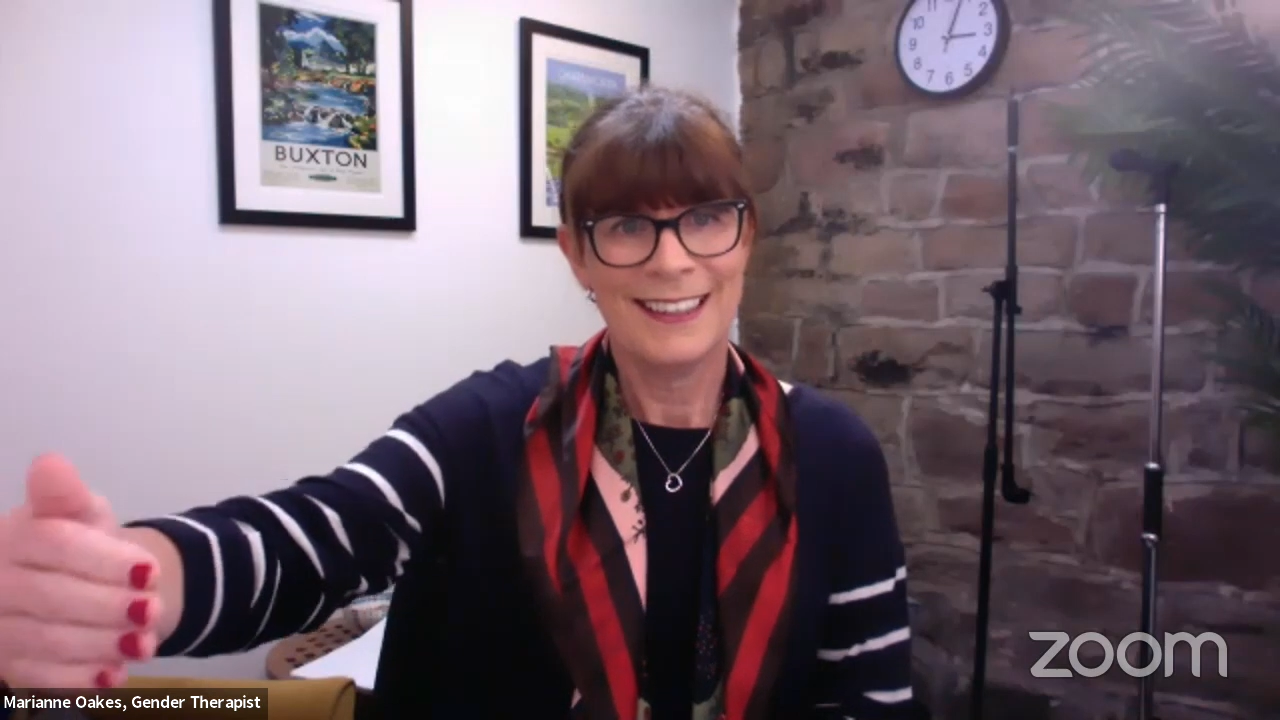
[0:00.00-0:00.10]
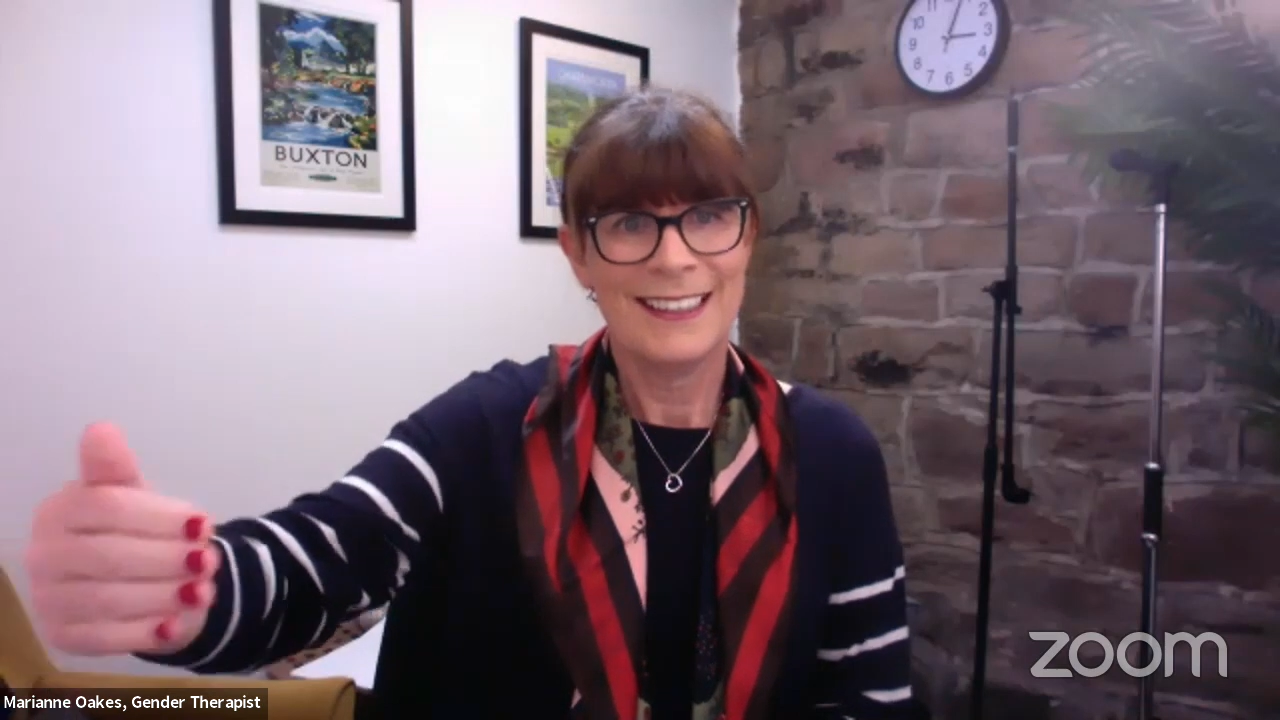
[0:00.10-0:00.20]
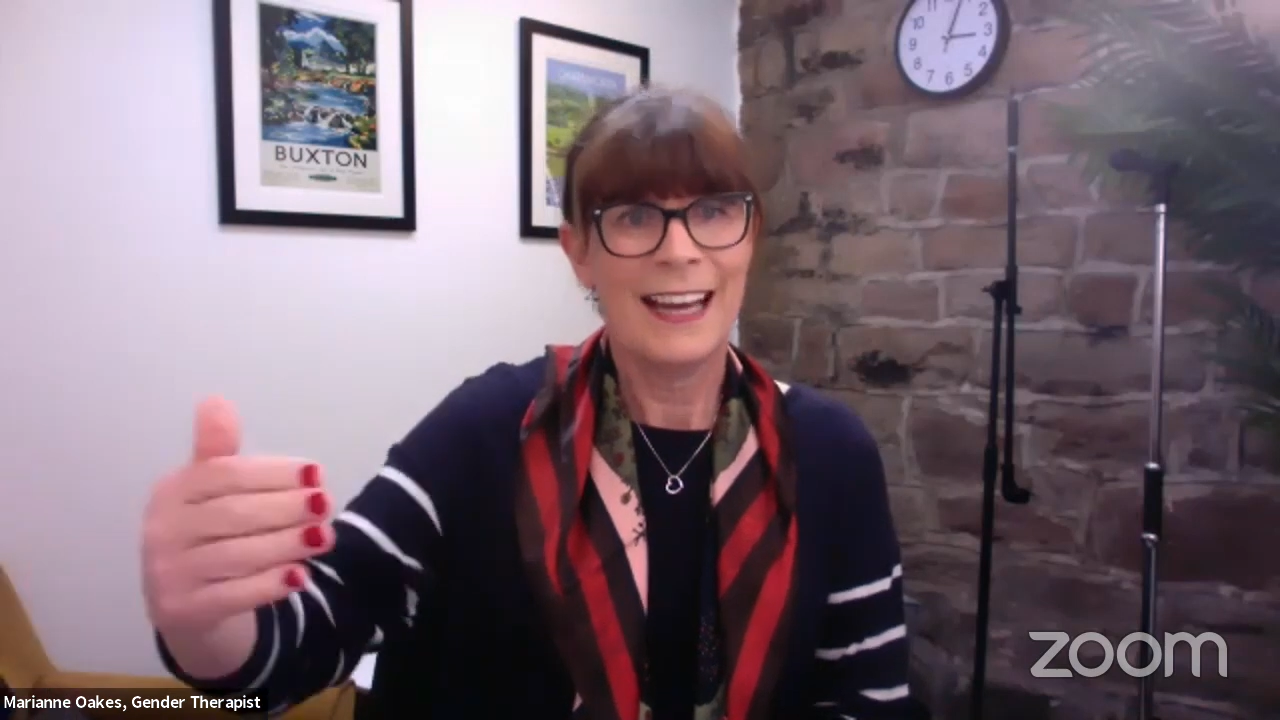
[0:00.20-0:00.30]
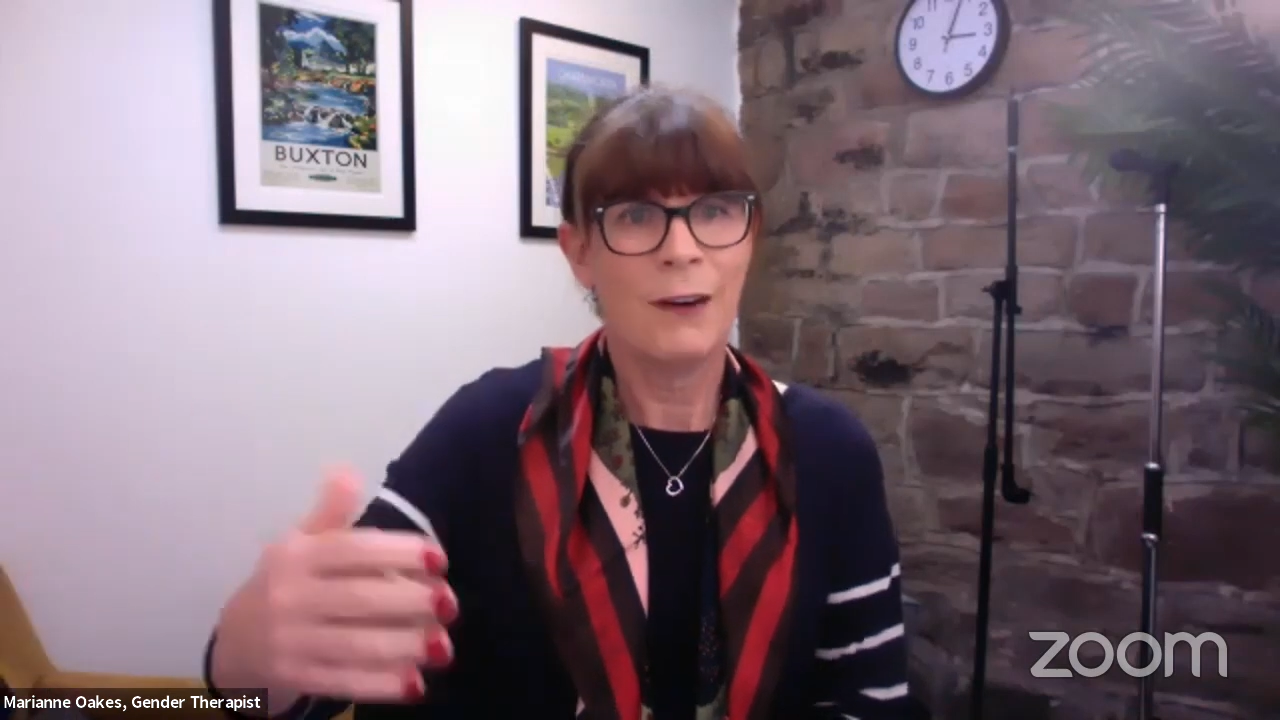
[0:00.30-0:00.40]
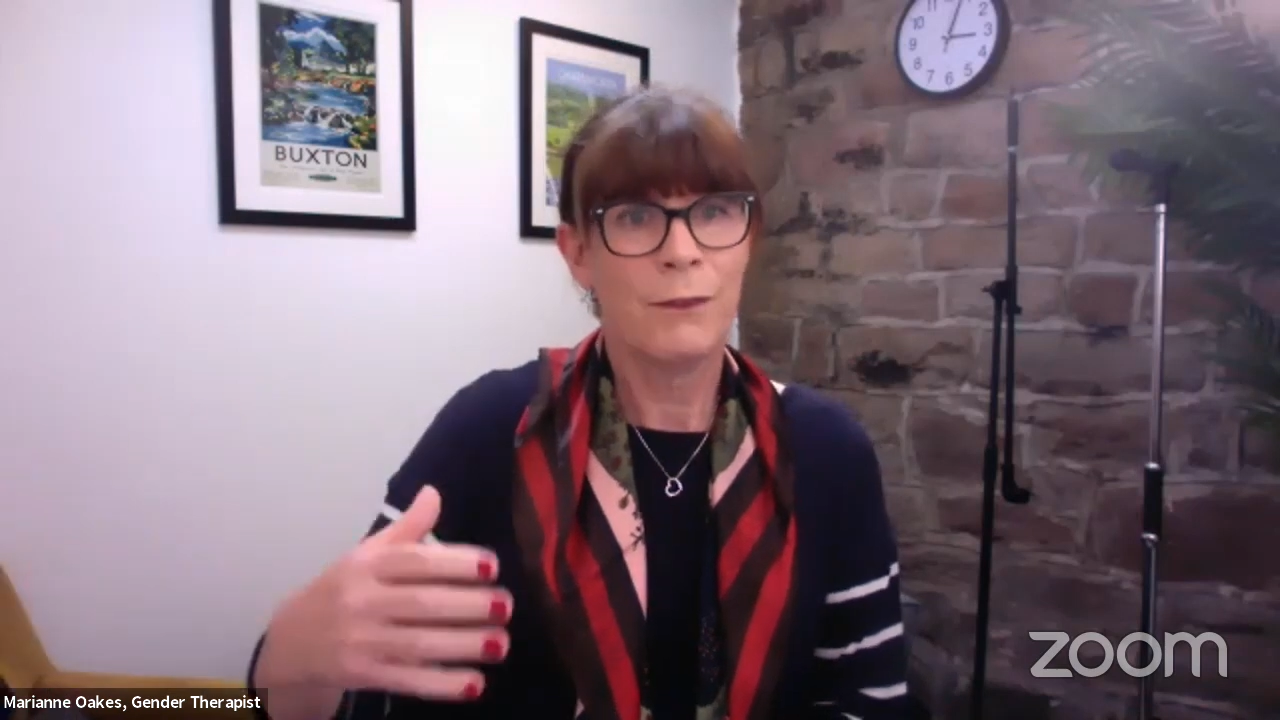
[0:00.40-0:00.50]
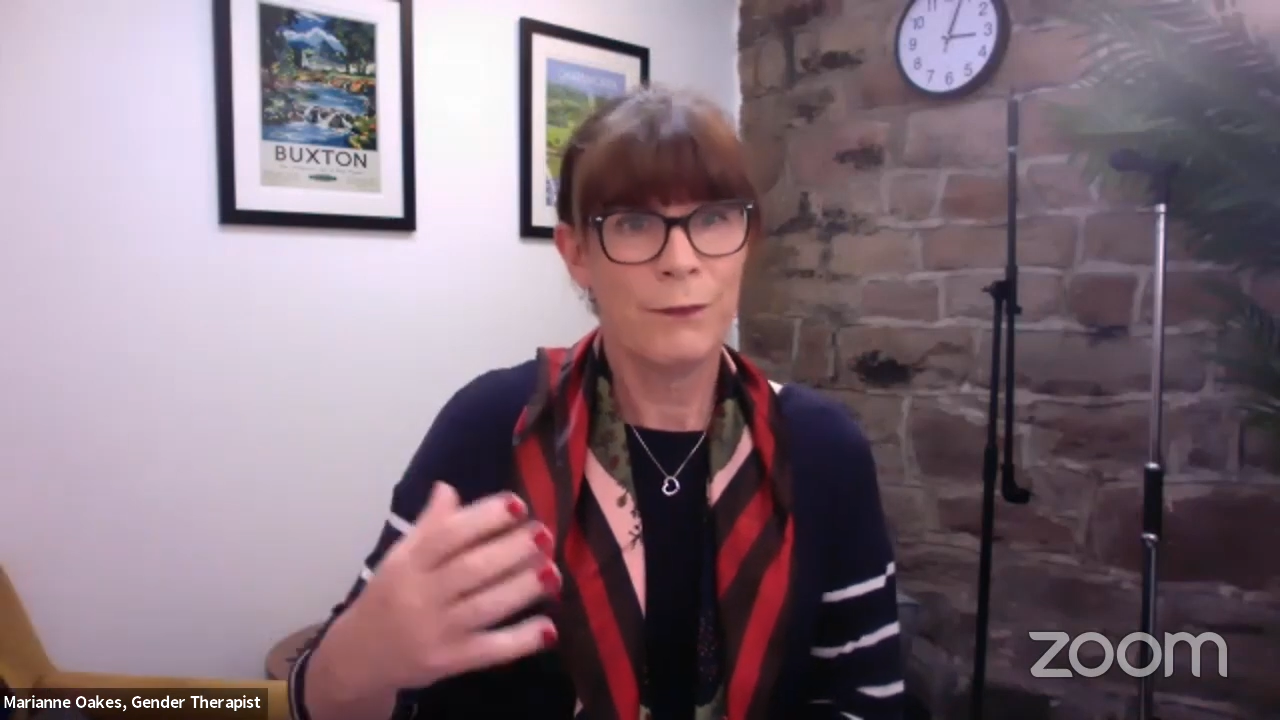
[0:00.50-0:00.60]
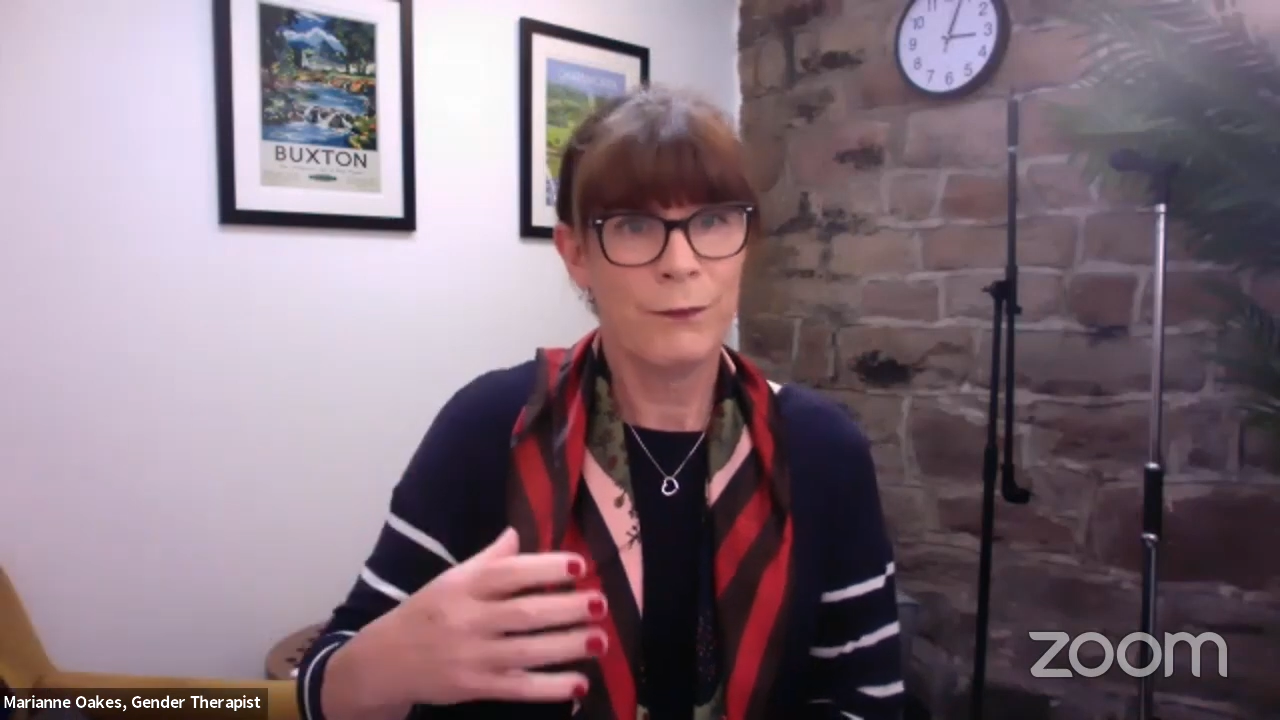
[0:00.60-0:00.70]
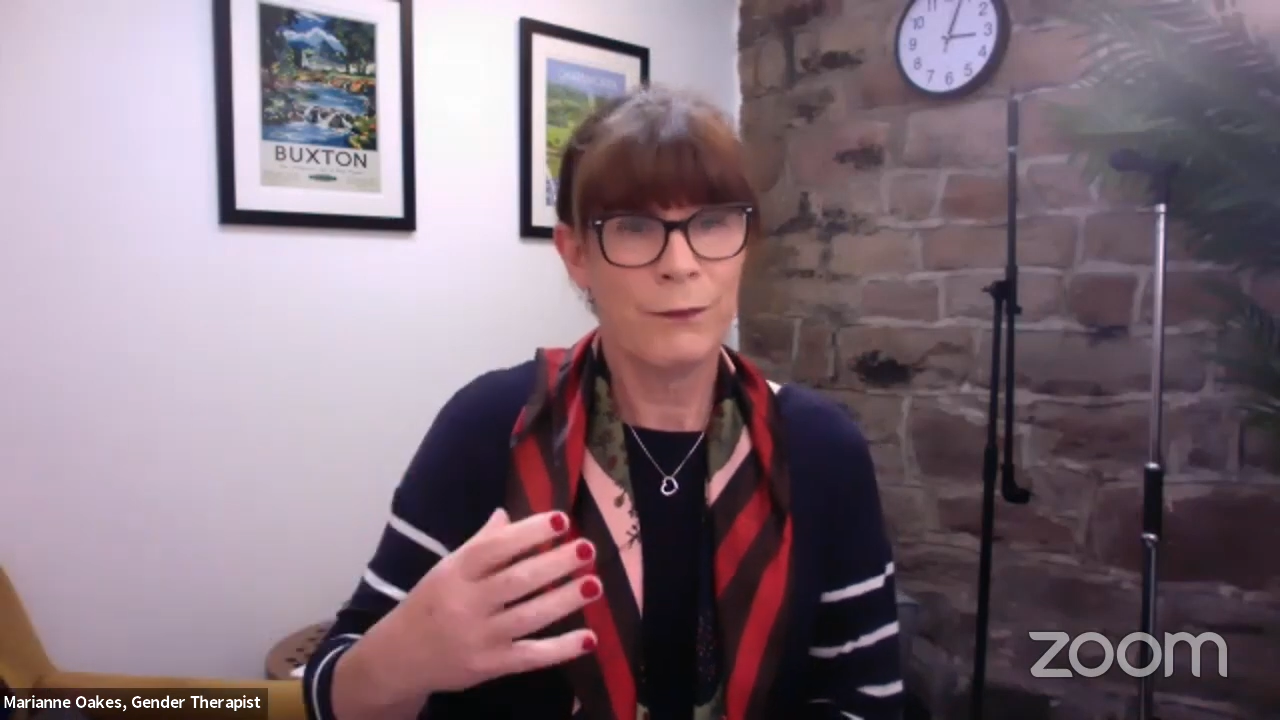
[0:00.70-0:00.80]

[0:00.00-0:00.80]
Now,